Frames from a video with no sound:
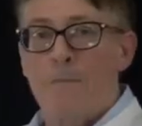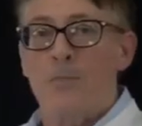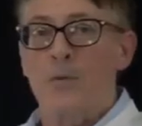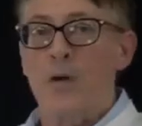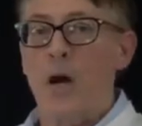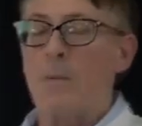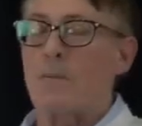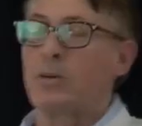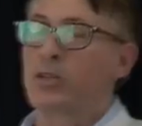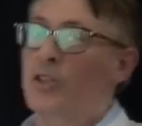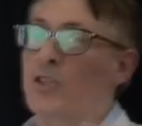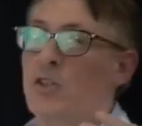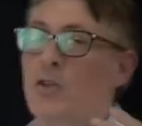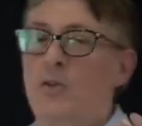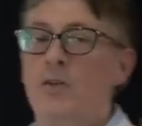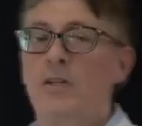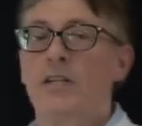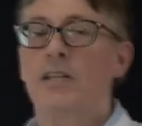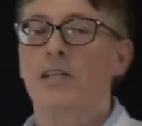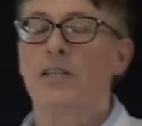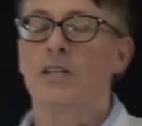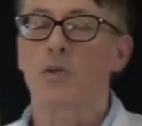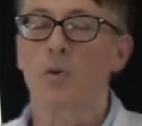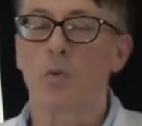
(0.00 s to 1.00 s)
The
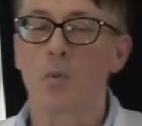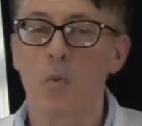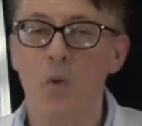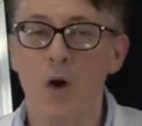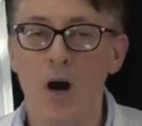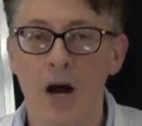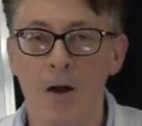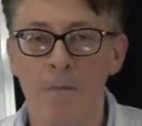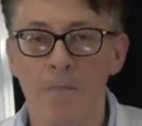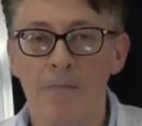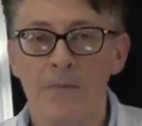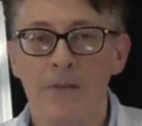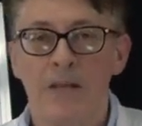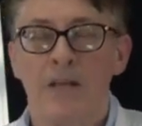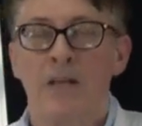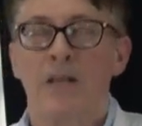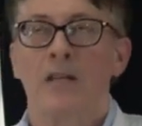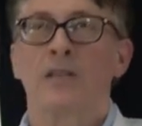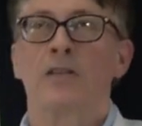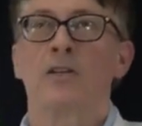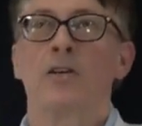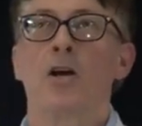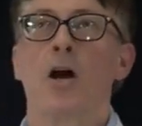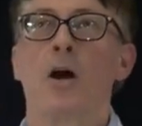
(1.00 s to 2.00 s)
opportunity to what?
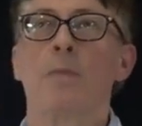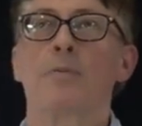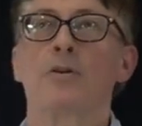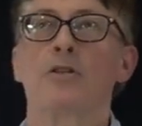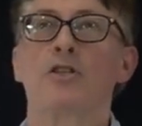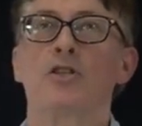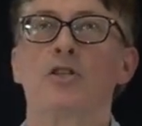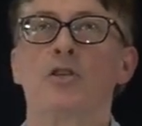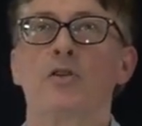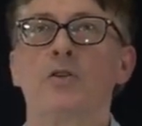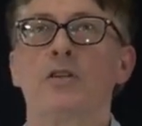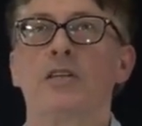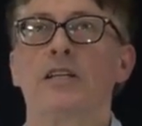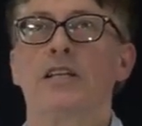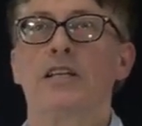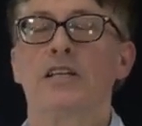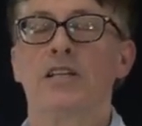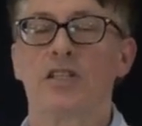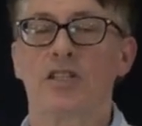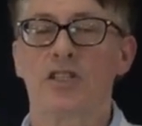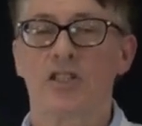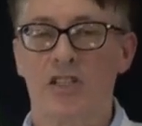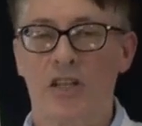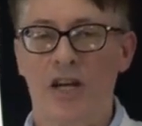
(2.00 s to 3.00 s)
The opportunity
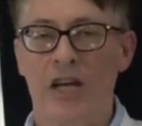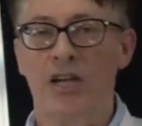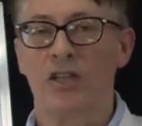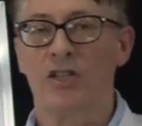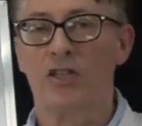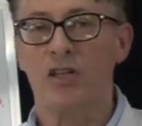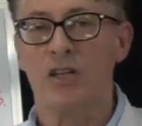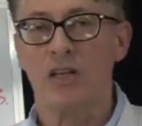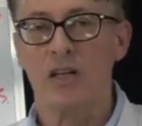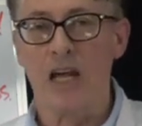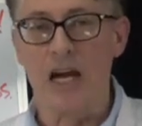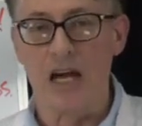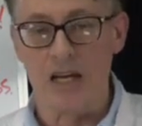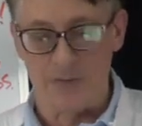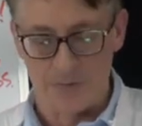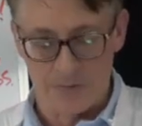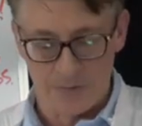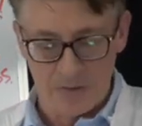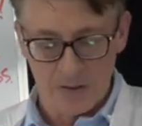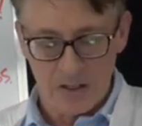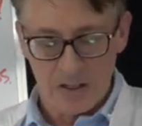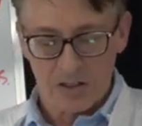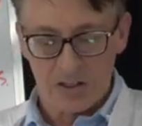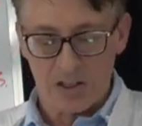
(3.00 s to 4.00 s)
to change your
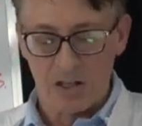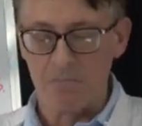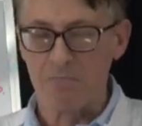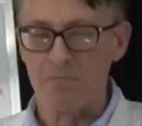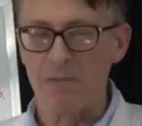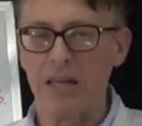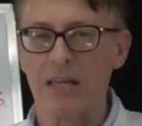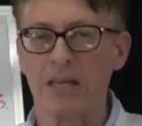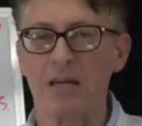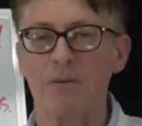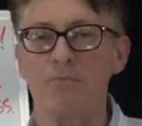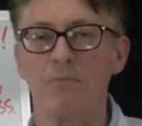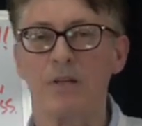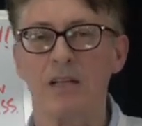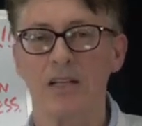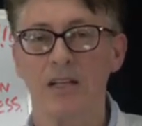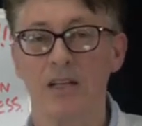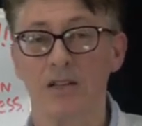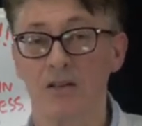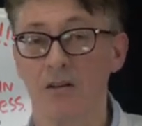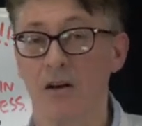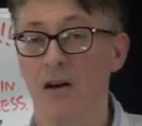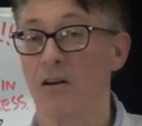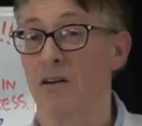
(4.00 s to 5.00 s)
life, to make $1
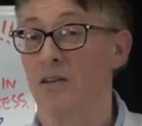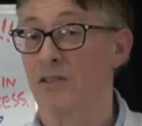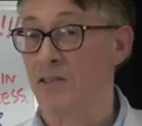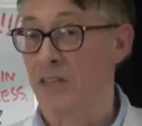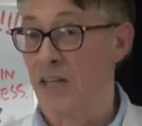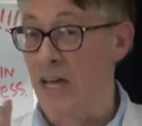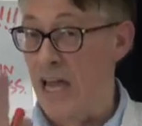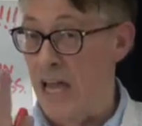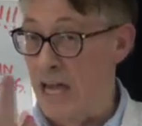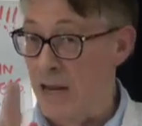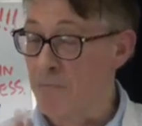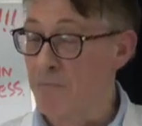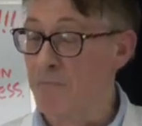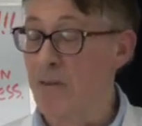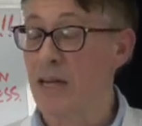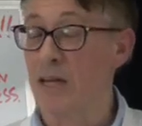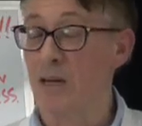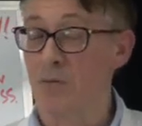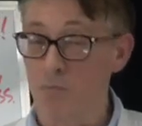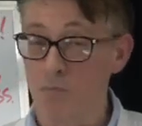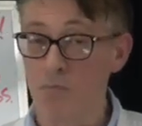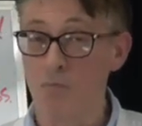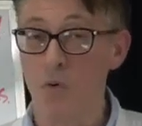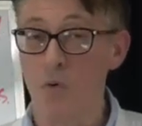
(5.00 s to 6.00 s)
million and
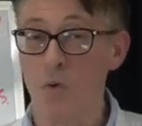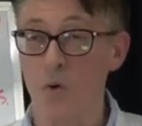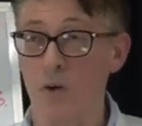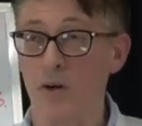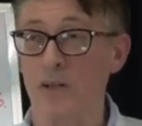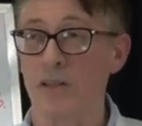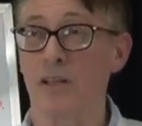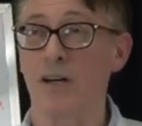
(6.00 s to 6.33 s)
make more.